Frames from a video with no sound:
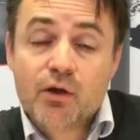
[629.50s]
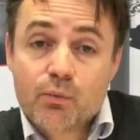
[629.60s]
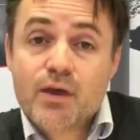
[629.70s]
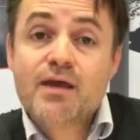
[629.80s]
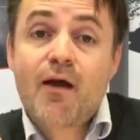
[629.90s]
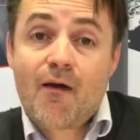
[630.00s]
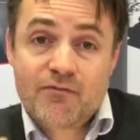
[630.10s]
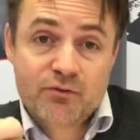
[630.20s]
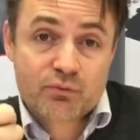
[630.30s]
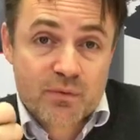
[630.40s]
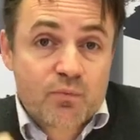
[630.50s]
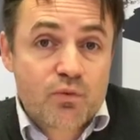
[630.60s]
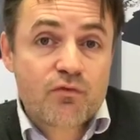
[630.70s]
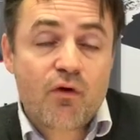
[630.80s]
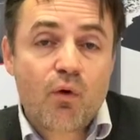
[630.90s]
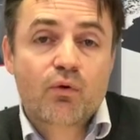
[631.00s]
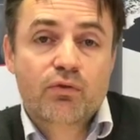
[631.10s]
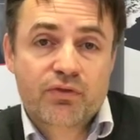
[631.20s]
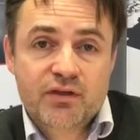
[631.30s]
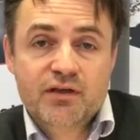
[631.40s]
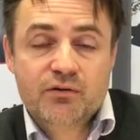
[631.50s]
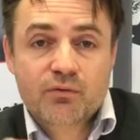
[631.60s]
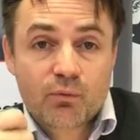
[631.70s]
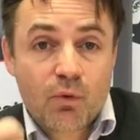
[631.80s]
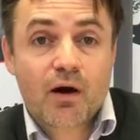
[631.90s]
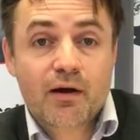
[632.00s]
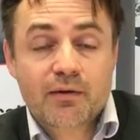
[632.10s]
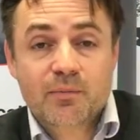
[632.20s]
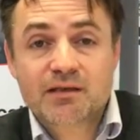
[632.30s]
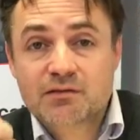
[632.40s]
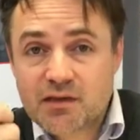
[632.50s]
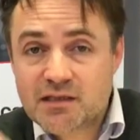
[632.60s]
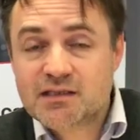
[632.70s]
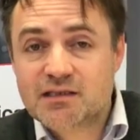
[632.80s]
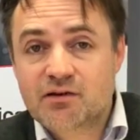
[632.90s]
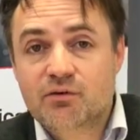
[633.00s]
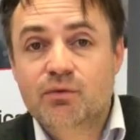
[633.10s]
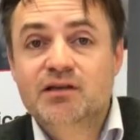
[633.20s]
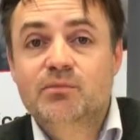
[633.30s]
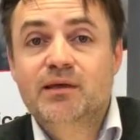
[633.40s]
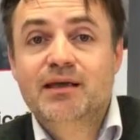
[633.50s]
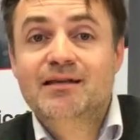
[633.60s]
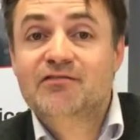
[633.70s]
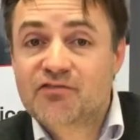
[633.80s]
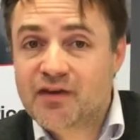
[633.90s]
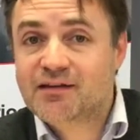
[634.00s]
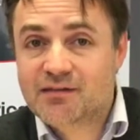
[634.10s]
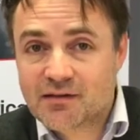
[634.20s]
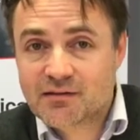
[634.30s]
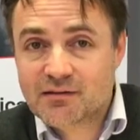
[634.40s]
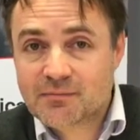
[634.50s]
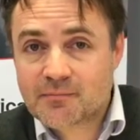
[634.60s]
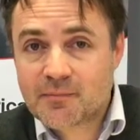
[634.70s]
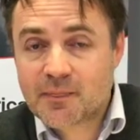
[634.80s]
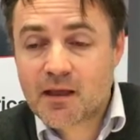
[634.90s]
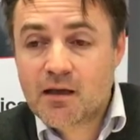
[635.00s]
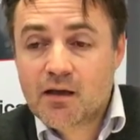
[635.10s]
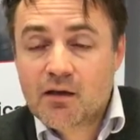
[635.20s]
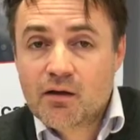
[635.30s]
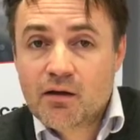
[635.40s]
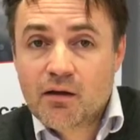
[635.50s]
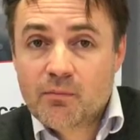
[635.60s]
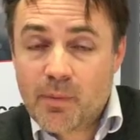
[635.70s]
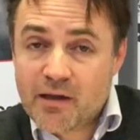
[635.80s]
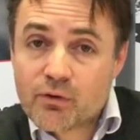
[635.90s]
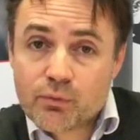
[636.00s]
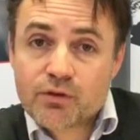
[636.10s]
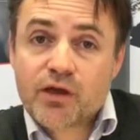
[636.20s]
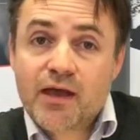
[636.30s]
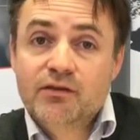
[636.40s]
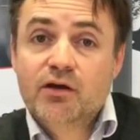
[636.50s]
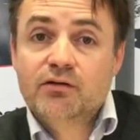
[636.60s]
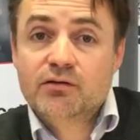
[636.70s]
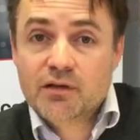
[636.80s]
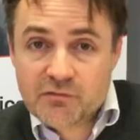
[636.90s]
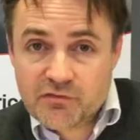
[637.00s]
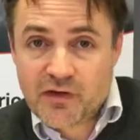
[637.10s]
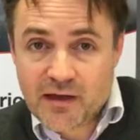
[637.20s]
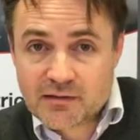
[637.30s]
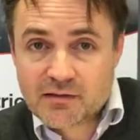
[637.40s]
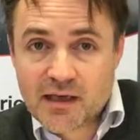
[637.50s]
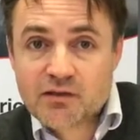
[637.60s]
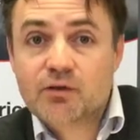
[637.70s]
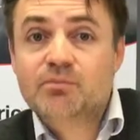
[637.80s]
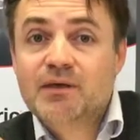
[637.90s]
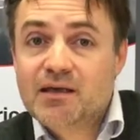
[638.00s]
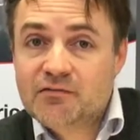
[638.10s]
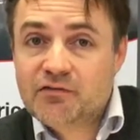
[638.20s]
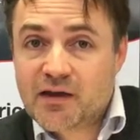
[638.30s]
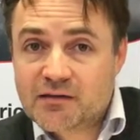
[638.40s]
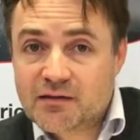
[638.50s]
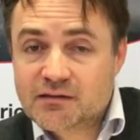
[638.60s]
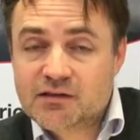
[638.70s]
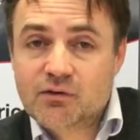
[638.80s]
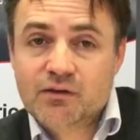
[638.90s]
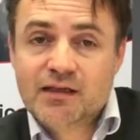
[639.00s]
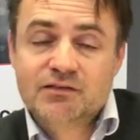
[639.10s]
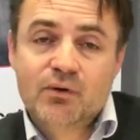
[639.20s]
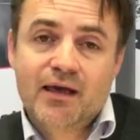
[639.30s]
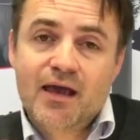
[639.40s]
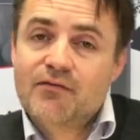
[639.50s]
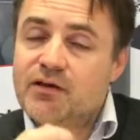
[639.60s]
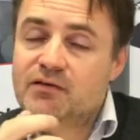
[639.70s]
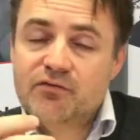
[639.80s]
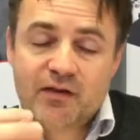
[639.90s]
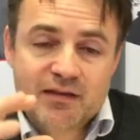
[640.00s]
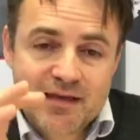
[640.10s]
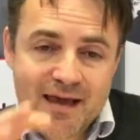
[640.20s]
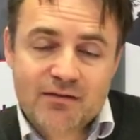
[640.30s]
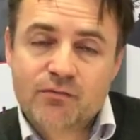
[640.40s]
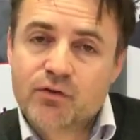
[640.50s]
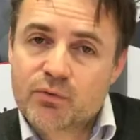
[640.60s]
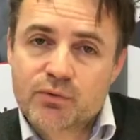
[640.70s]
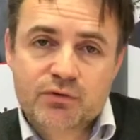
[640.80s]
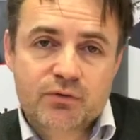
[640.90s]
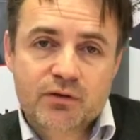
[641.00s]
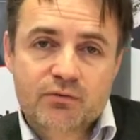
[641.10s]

we have to remove all the sealer. Why? Because these sealer will be infected. BioRoot cannot be infected. So that's why even if at the end of the root